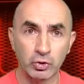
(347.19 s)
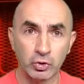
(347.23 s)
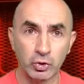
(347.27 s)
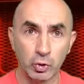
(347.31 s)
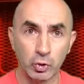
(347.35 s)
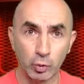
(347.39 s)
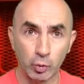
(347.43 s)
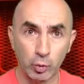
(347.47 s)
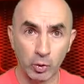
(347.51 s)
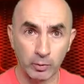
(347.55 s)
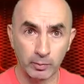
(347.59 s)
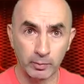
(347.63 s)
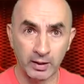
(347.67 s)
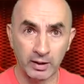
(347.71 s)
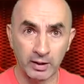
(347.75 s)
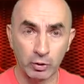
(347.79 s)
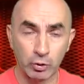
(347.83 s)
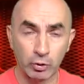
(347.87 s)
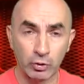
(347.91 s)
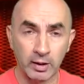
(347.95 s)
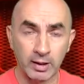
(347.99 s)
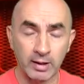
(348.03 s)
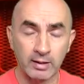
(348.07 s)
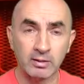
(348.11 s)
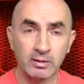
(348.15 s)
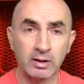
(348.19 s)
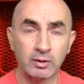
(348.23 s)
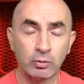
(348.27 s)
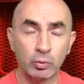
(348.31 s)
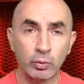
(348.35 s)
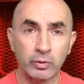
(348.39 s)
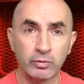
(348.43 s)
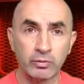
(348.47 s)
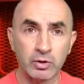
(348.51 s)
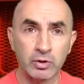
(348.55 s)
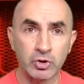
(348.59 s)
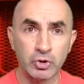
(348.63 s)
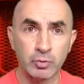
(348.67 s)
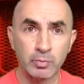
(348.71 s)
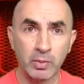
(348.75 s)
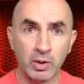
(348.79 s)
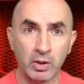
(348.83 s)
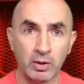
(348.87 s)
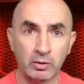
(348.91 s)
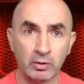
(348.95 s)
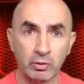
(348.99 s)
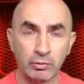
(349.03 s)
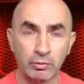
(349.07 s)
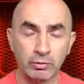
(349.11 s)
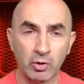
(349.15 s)
you will be connected with the
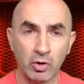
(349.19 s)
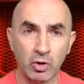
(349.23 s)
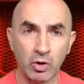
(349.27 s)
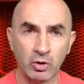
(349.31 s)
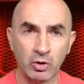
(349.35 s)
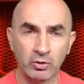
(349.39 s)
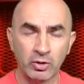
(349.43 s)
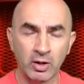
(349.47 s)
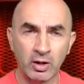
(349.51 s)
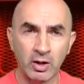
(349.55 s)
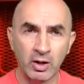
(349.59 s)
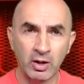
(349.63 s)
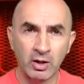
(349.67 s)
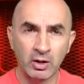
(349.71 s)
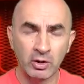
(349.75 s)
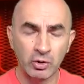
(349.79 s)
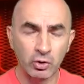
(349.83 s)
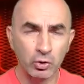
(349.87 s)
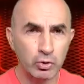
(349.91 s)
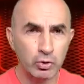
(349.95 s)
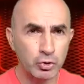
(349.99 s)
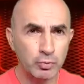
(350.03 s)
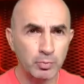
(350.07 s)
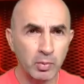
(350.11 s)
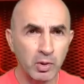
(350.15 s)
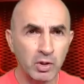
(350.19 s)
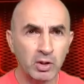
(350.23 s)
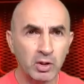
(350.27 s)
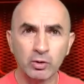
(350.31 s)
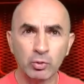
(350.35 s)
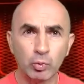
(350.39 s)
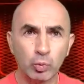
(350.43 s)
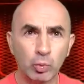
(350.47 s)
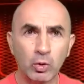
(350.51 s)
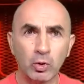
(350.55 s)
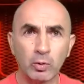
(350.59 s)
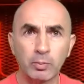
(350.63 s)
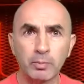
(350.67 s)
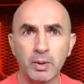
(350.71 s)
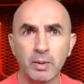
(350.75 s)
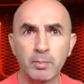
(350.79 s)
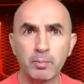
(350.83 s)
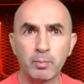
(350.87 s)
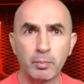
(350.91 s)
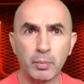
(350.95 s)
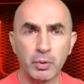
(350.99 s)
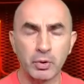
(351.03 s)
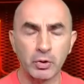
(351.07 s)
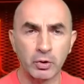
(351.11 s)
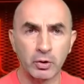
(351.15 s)
Spirit of God. Your spirit will be
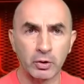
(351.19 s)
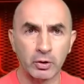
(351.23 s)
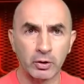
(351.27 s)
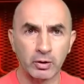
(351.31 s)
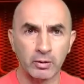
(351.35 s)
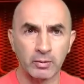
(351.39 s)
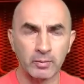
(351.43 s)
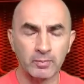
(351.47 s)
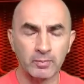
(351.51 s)
pure.